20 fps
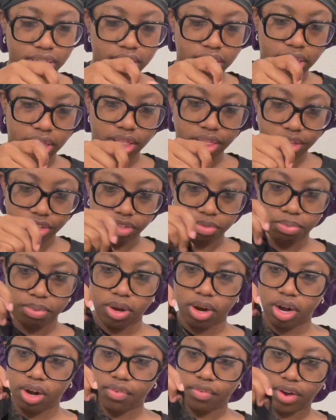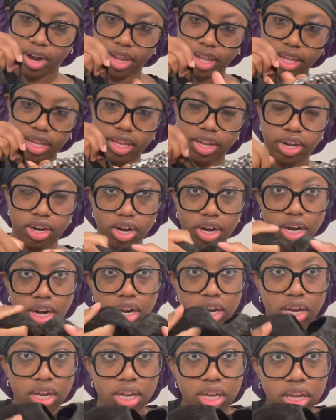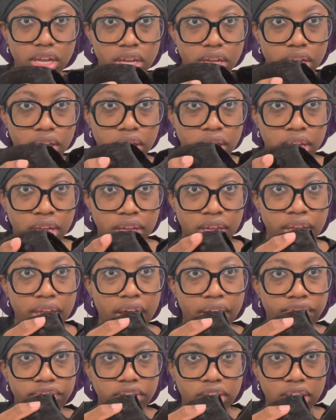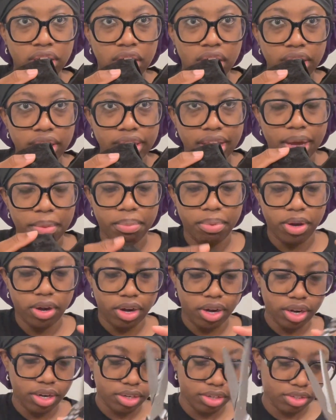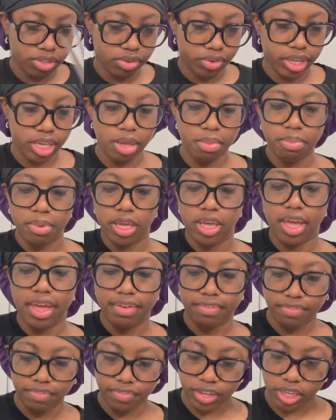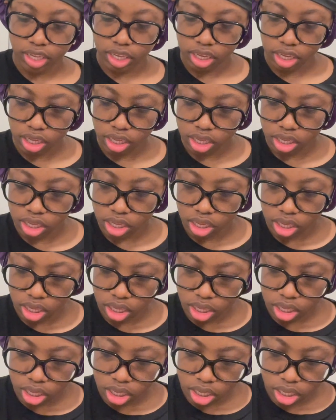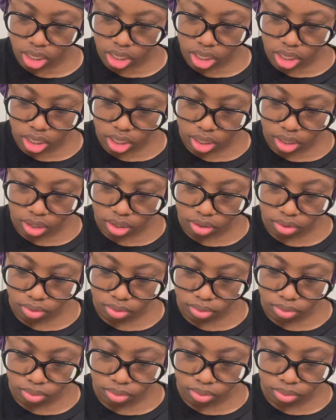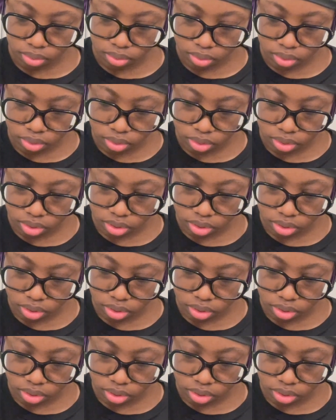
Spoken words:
this part right here. Have to cut that part so it can be a V. Ooh.